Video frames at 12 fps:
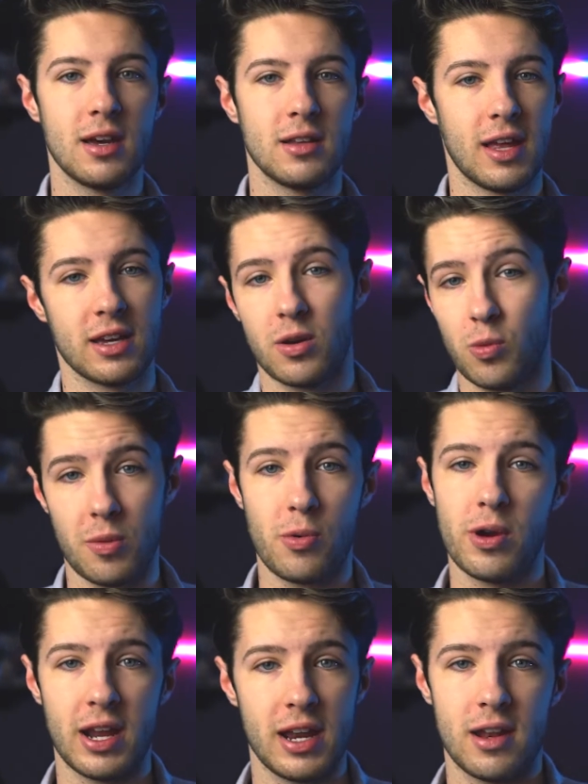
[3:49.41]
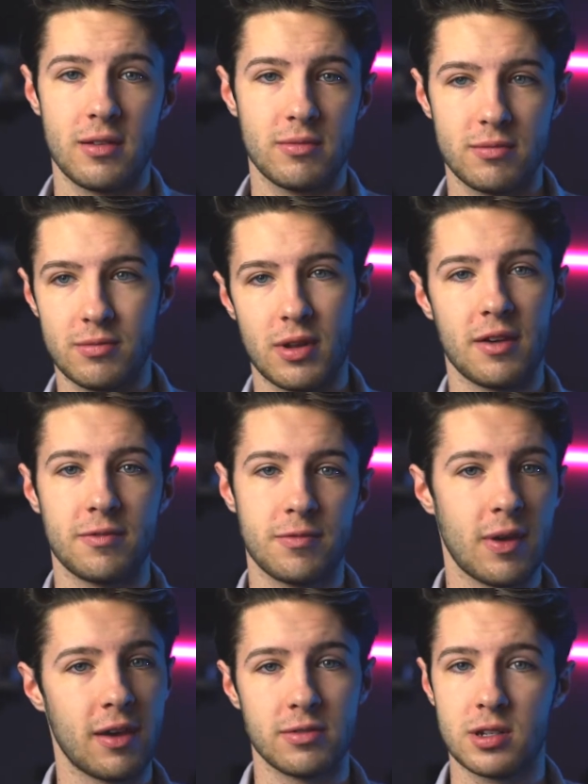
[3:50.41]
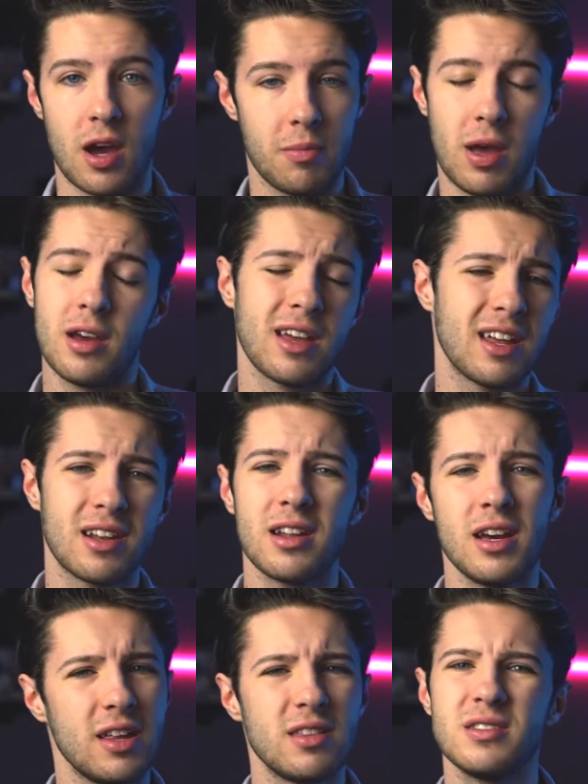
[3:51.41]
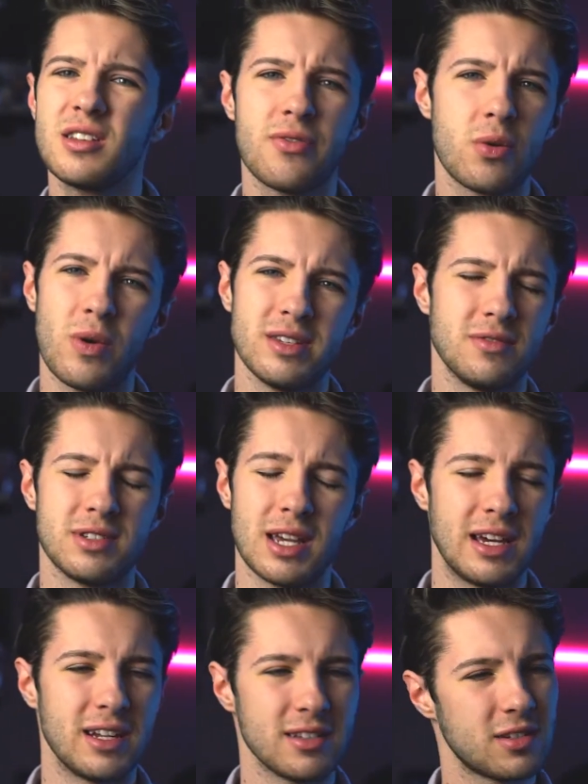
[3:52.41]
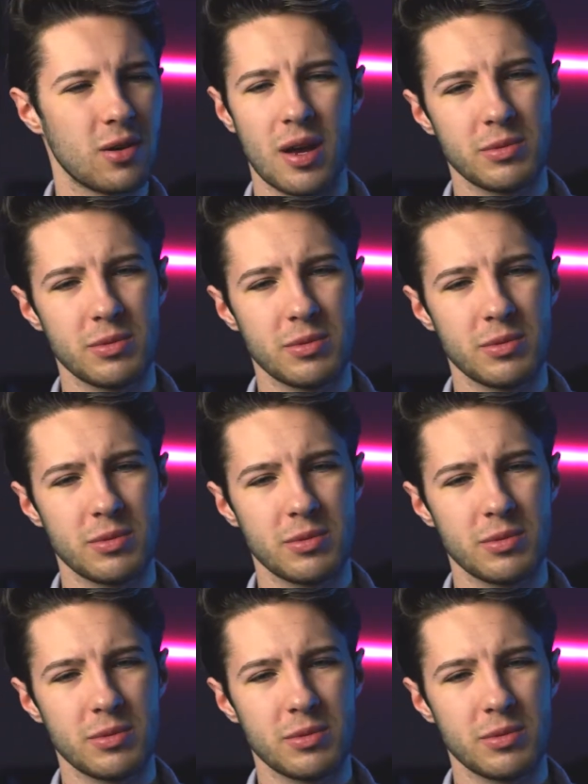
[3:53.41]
like a 1.8 f-stop, again, there's different ways of saying it, so